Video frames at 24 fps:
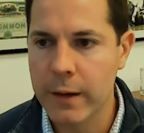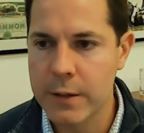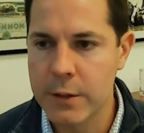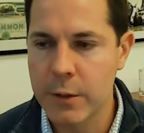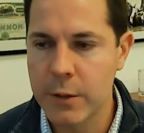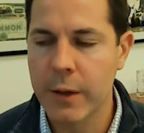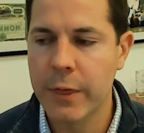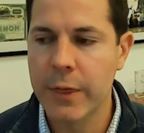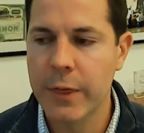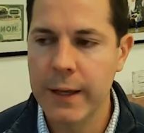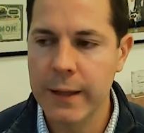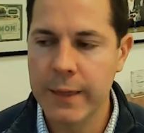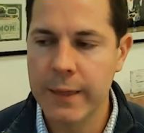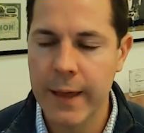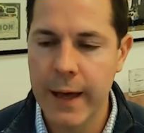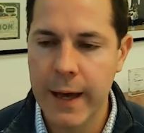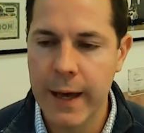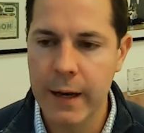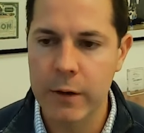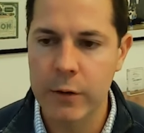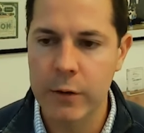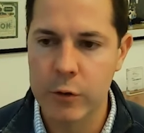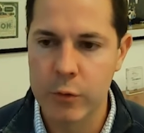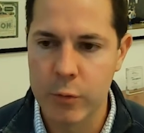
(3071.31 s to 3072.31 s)
And so I think
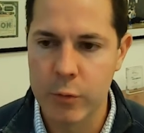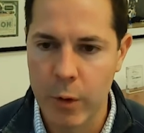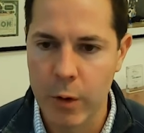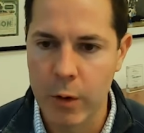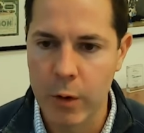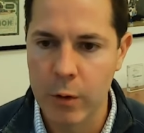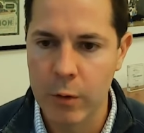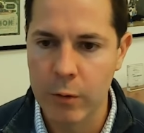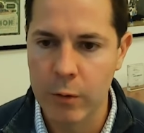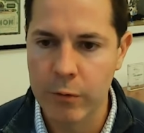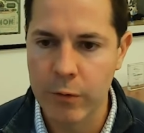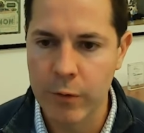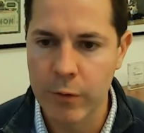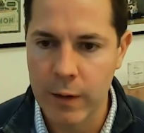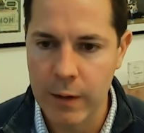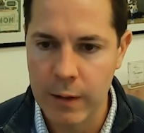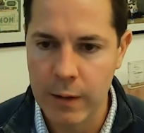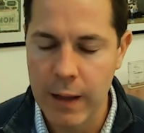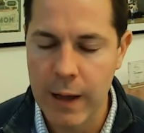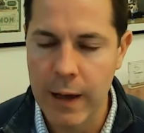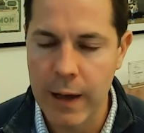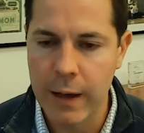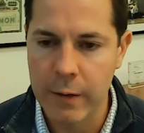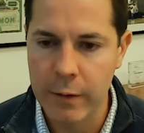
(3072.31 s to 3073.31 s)
that drove a
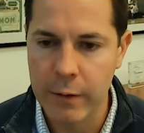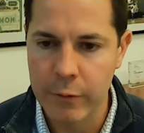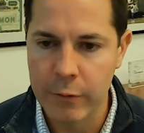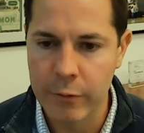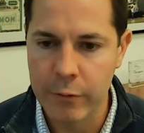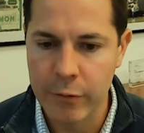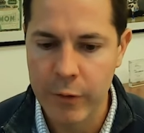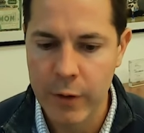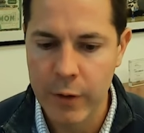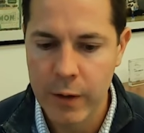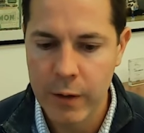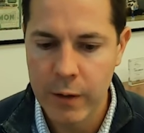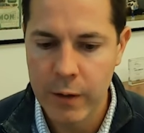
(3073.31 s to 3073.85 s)
lot of